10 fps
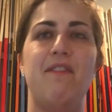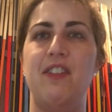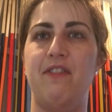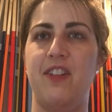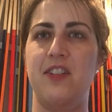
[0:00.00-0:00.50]

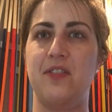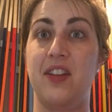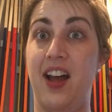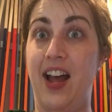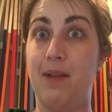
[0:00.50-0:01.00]
Feel free to do
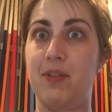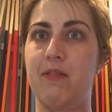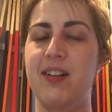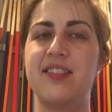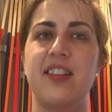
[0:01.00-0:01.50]
that
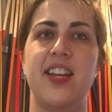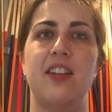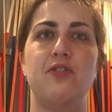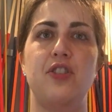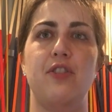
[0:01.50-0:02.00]
eyebrow raise at the
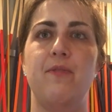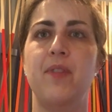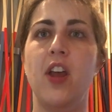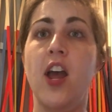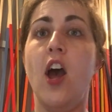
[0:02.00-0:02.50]
end too.
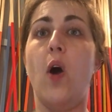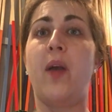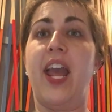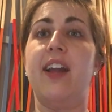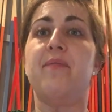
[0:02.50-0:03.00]

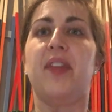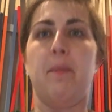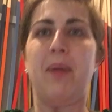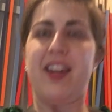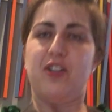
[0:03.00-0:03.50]
Okay,
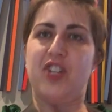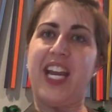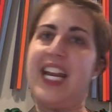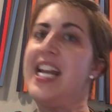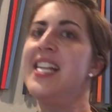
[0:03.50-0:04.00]
my little
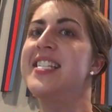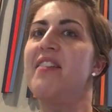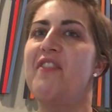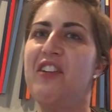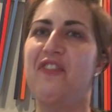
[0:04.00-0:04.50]
chickadees,
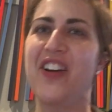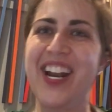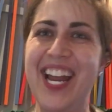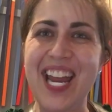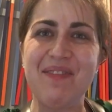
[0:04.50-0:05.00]
feel
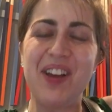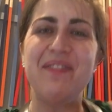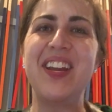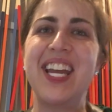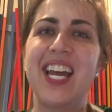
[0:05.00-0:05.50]
free to email
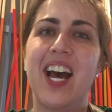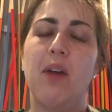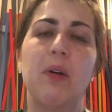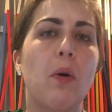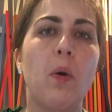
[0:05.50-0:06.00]
me
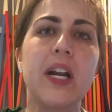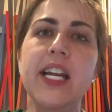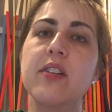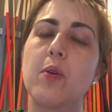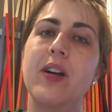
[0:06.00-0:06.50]

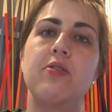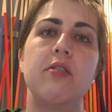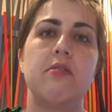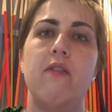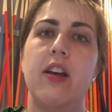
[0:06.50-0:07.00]
recordings,
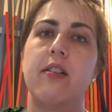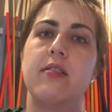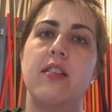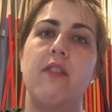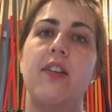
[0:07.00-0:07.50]
questions, all that
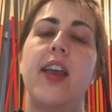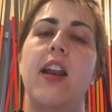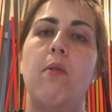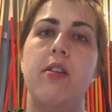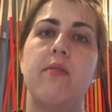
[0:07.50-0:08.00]
good stuff.
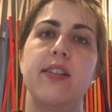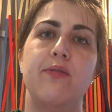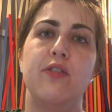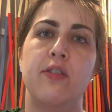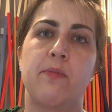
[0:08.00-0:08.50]
Again, I want you guys
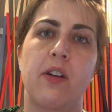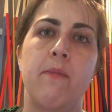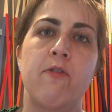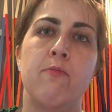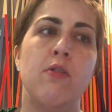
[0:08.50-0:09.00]
to feel super
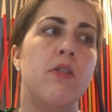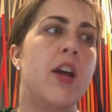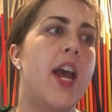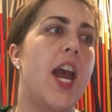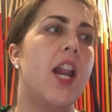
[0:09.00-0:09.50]
comfortable.
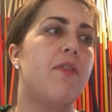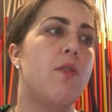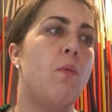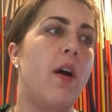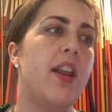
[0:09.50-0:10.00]
And if
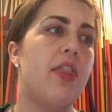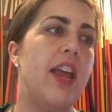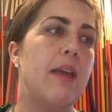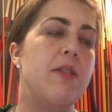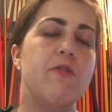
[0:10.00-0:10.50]
you want to
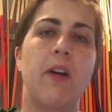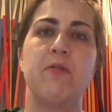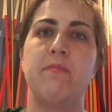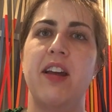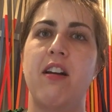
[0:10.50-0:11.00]
thank me, you can
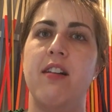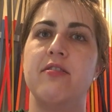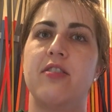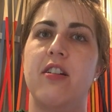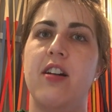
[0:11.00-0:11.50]
come to my
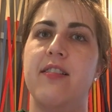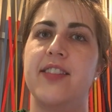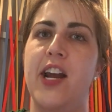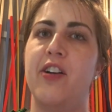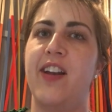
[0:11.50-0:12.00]
concert on
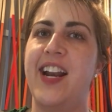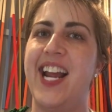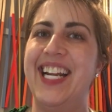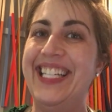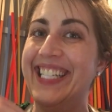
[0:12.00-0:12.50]
Saturday
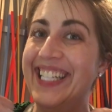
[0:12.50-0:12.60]
night.